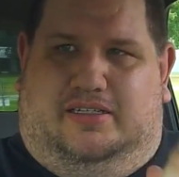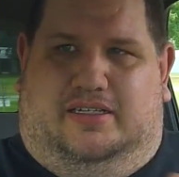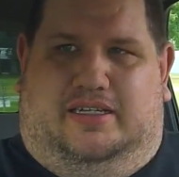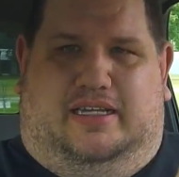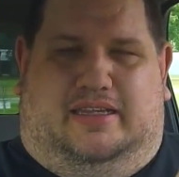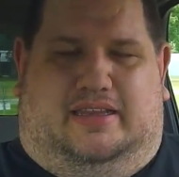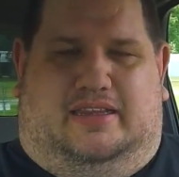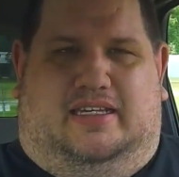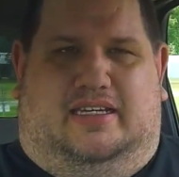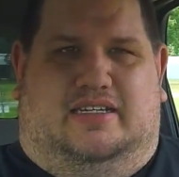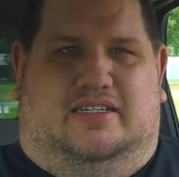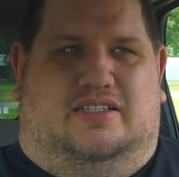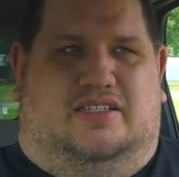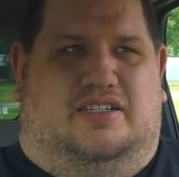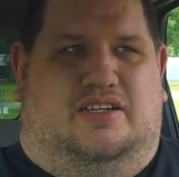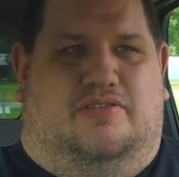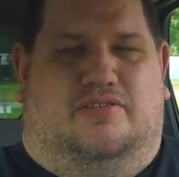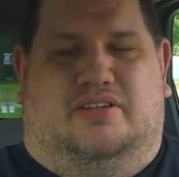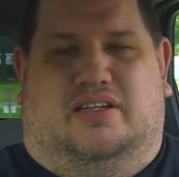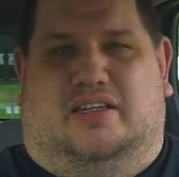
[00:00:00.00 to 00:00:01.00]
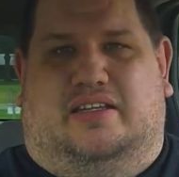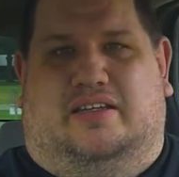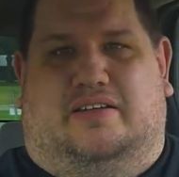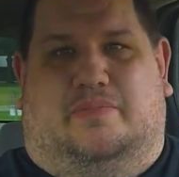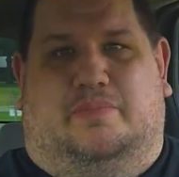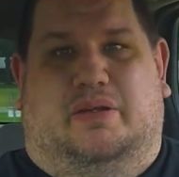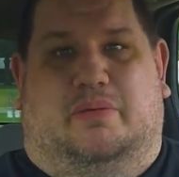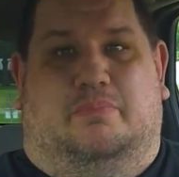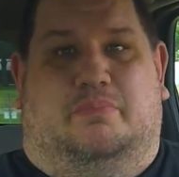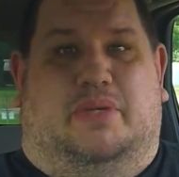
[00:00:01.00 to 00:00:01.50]
get things tuned a
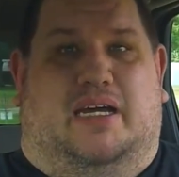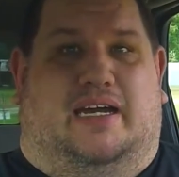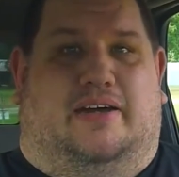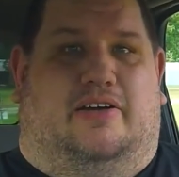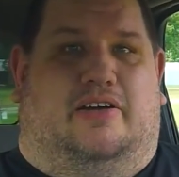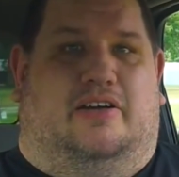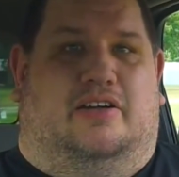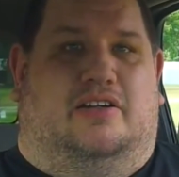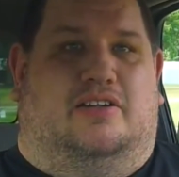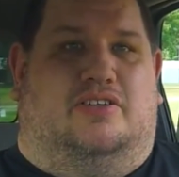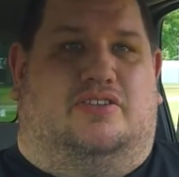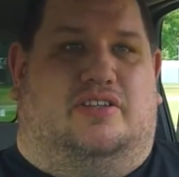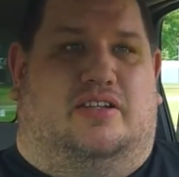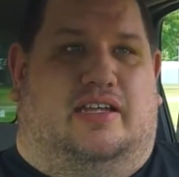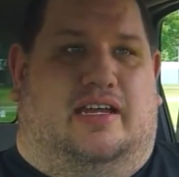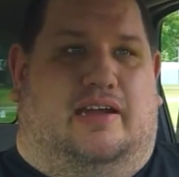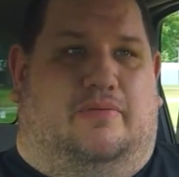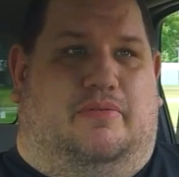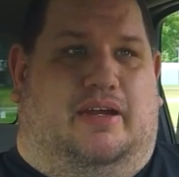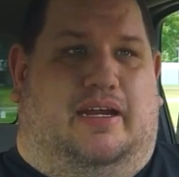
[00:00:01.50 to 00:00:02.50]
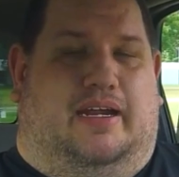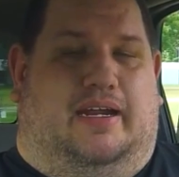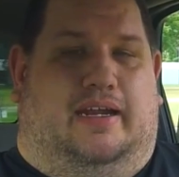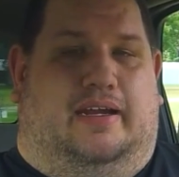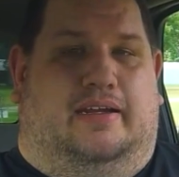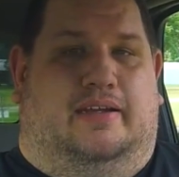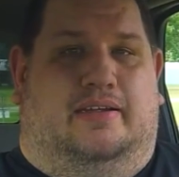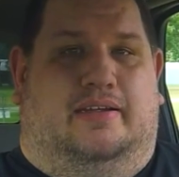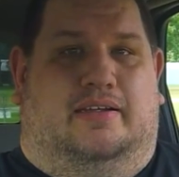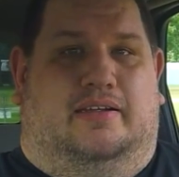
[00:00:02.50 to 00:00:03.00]
little bit better so that
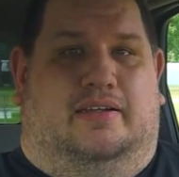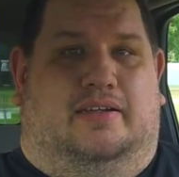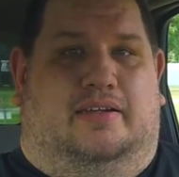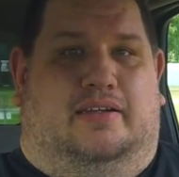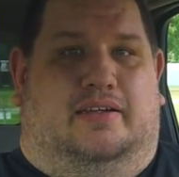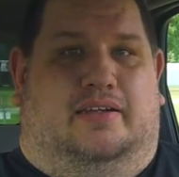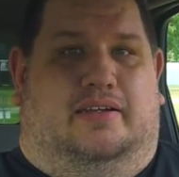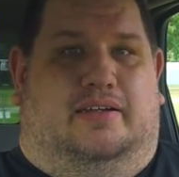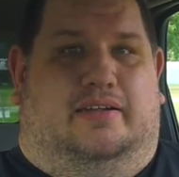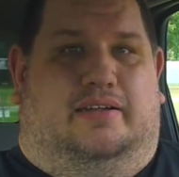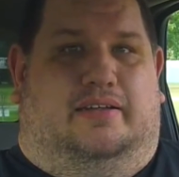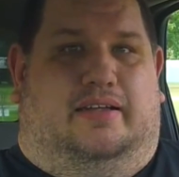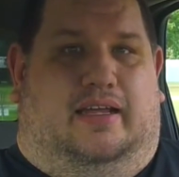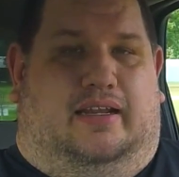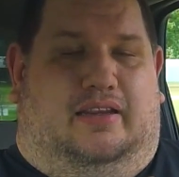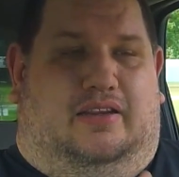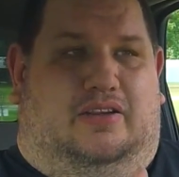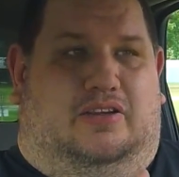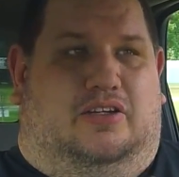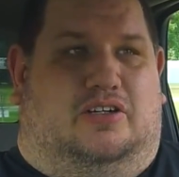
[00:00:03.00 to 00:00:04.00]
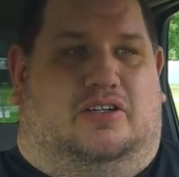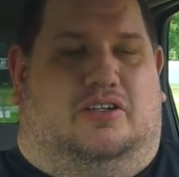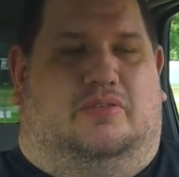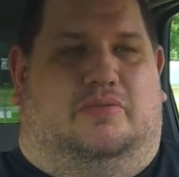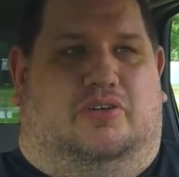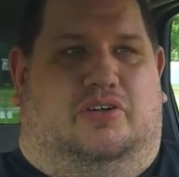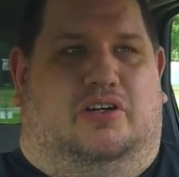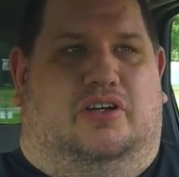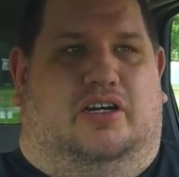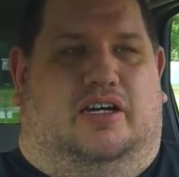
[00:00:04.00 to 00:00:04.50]
way they
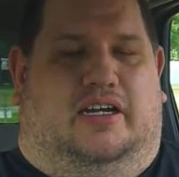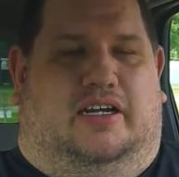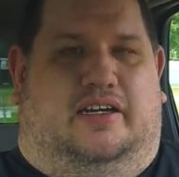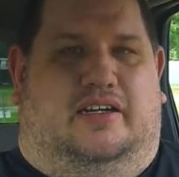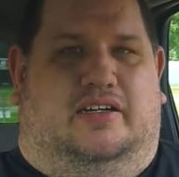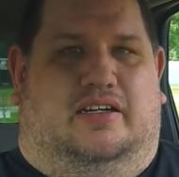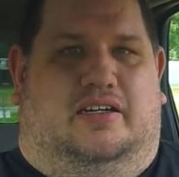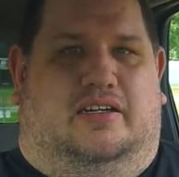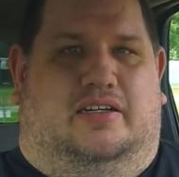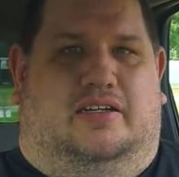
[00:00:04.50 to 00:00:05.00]
look good.